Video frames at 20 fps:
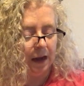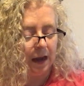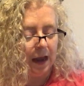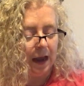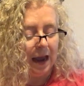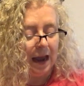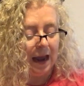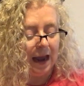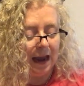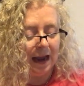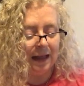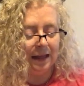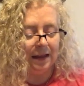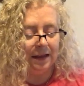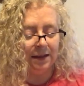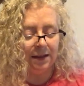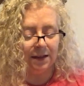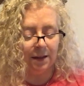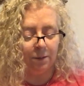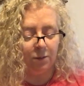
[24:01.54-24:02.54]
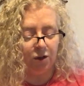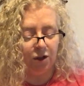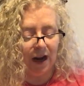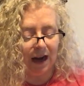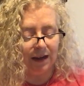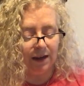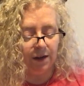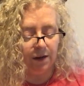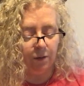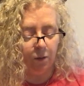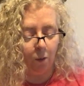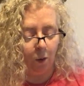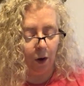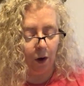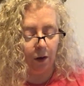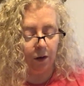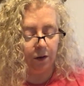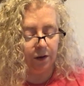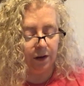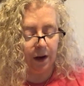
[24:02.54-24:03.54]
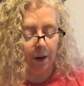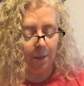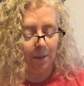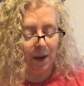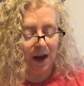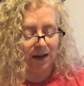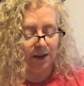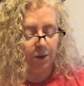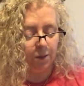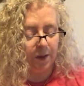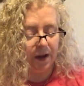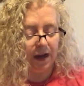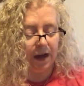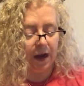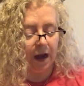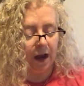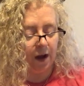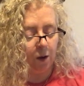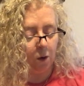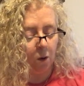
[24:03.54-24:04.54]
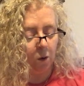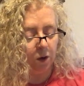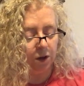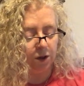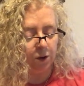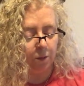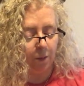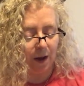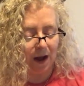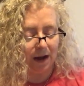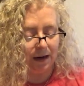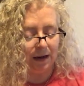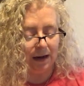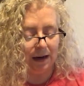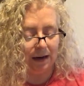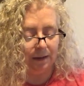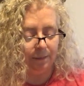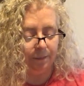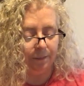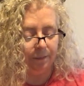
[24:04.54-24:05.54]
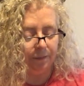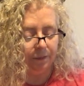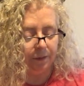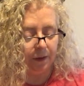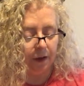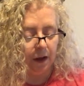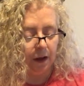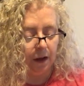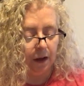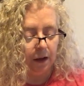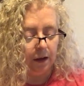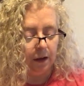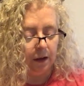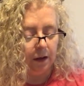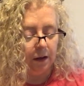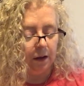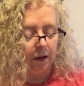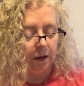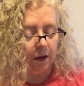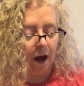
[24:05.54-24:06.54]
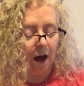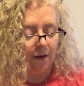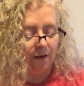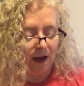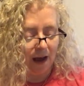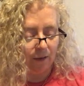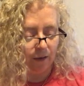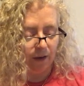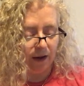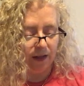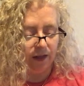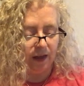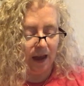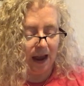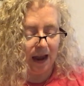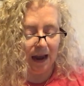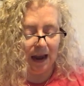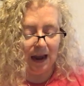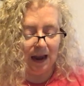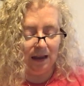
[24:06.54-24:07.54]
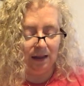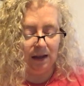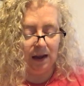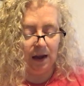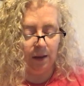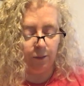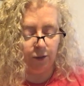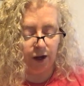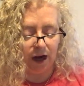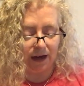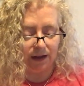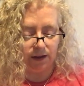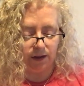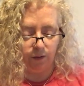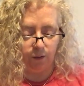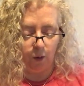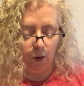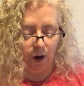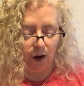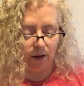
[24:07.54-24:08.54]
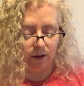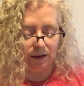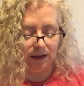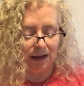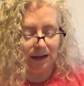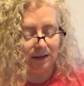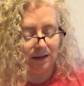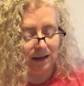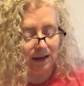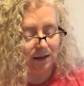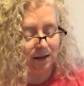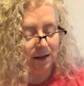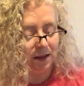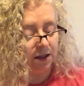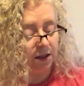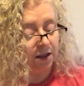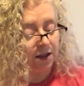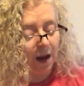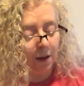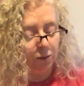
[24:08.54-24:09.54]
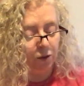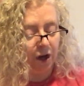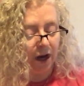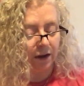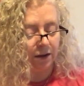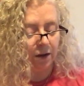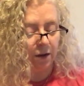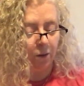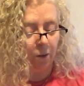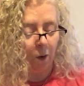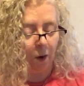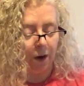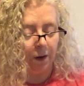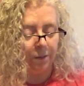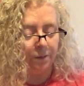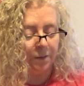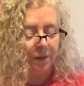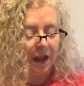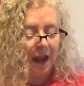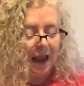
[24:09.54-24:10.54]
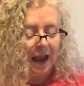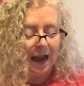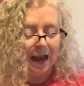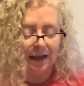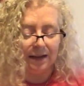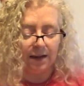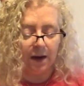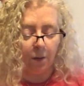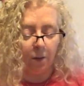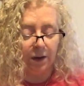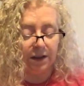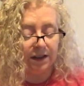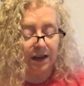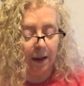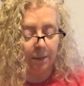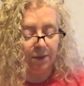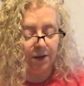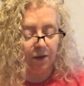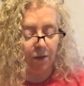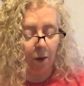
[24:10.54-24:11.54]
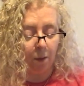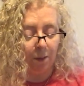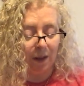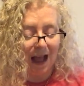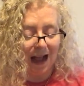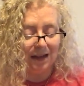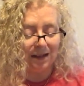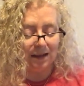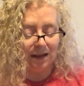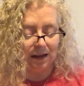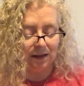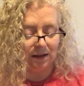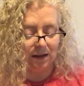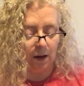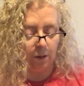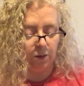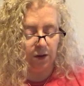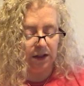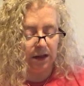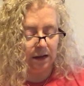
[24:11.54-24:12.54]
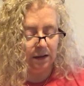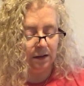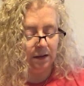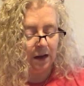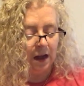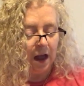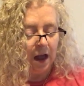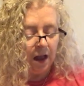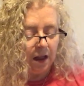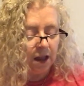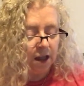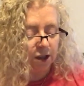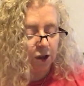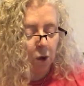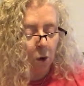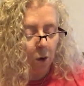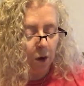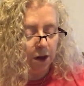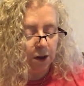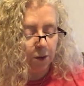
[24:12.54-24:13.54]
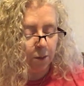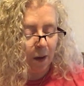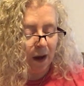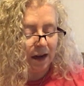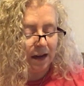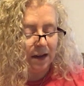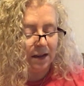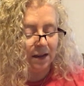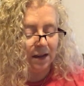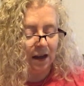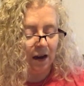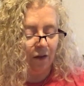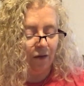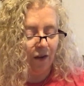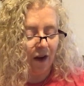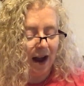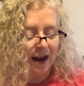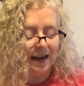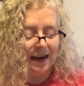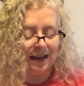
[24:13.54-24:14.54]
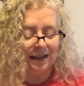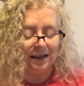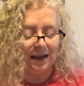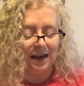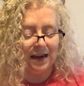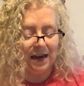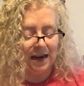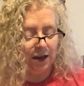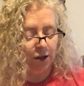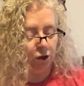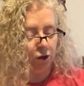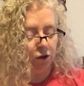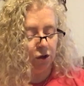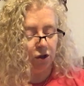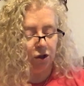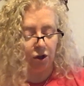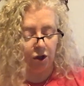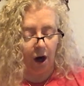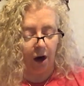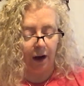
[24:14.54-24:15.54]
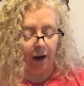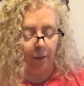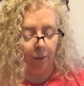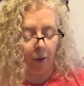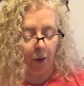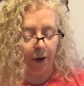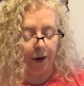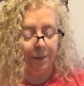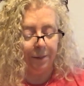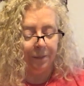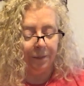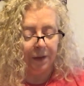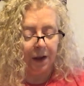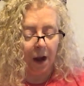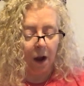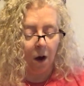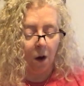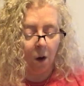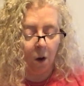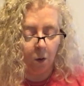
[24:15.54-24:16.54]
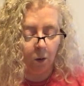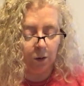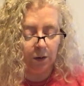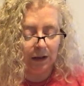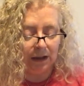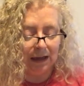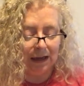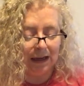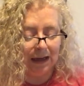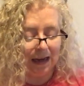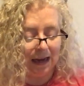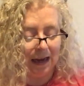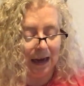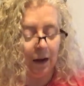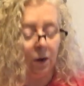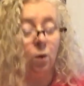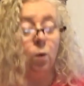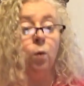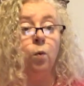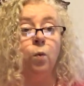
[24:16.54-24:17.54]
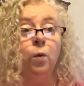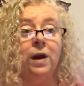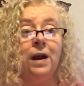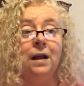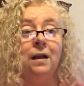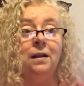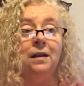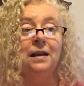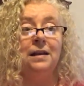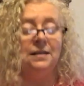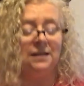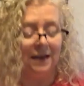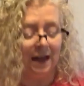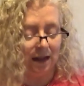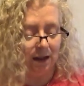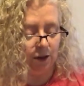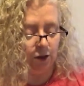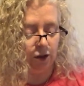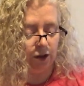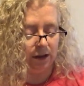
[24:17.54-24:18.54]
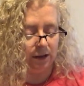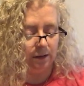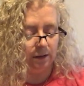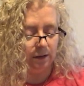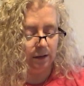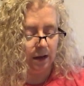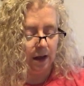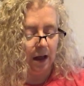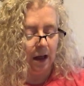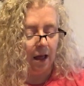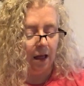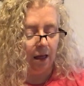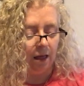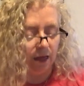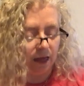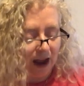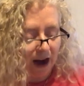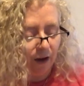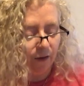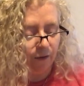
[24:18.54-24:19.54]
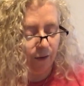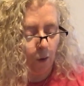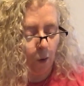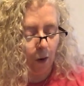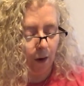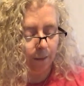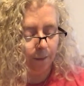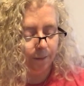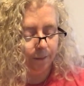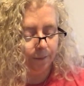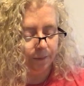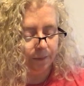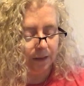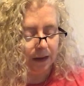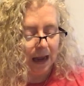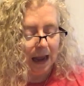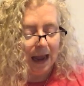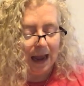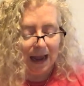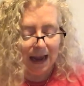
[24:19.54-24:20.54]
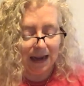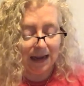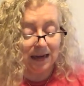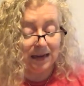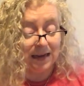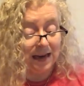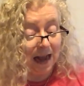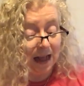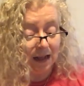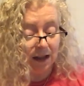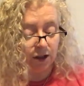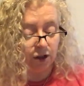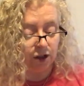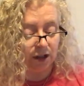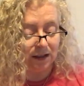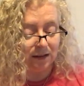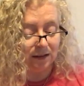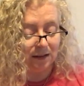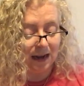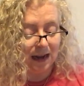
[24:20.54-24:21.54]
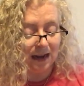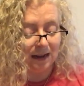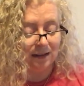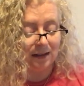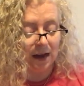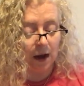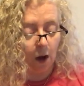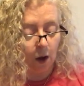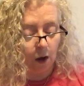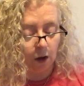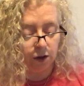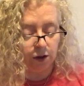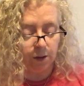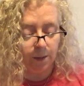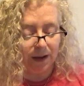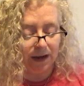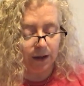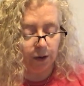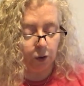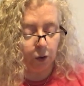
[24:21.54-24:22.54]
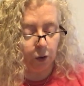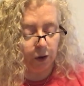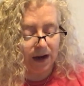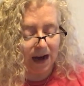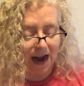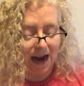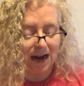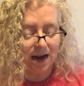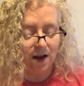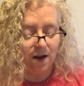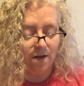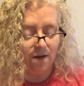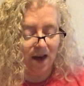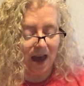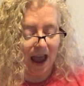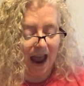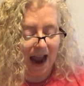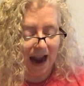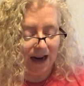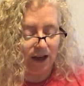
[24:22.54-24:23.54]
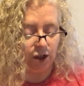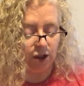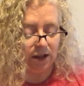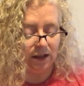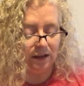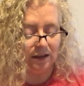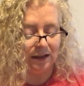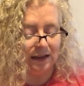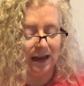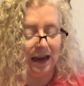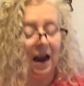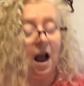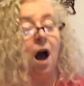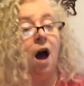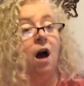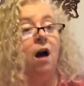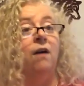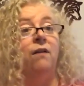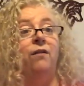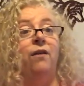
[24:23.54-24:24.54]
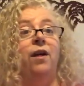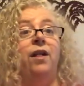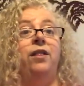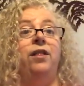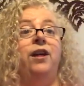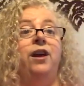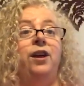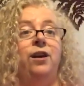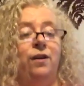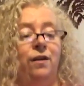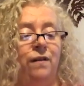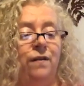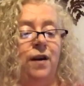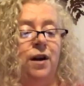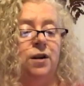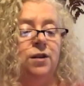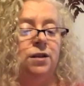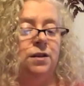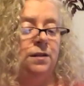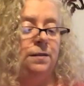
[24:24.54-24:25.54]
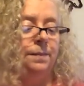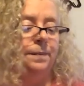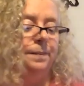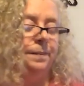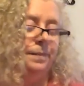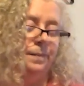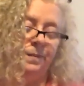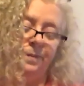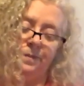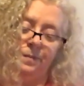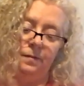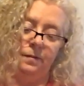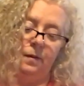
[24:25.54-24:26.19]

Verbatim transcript: mental picture. In the subjective world, there must be a correspondent of everything in the objective world. And since the subjective world is a receptive or plastic substance, this correspondence can find its initial starting point only in real intelligence. Therefore, intelligence is the ultimate creative agency of the